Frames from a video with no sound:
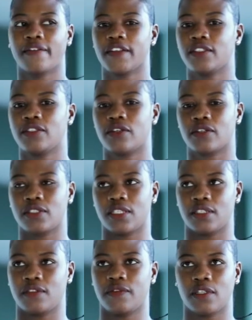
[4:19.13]
After
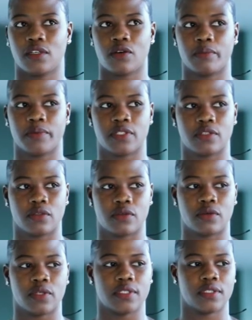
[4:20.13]
successfully completing the
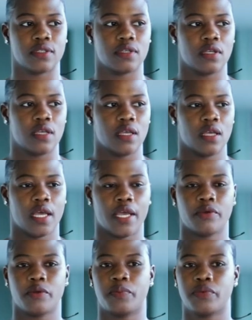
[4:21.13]
course,
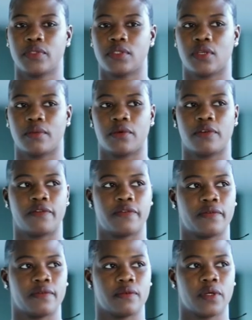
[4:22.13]
I will put some of
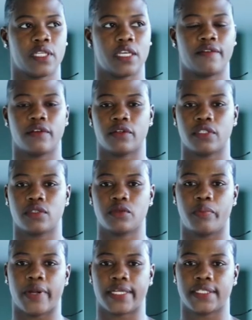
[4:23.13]
what I have learned
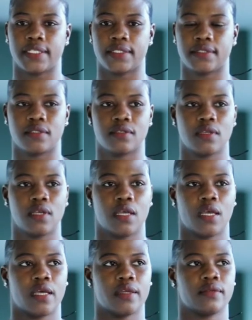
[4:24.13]
into practice.
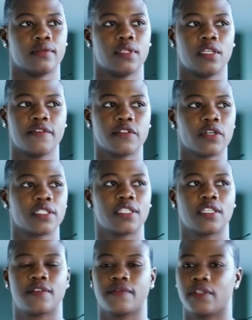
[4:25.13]
And if
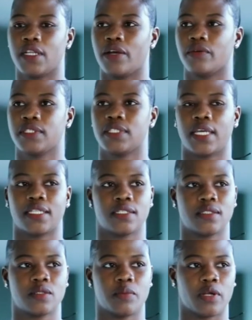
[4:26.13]
successful, I will start
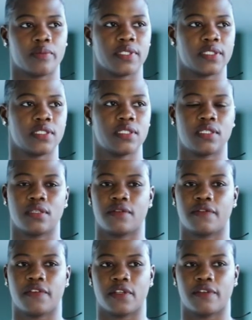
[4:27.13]
a small business in
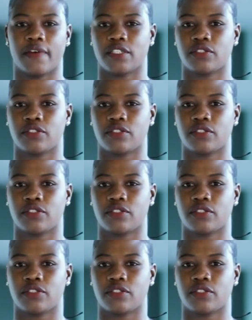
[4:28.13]
the field of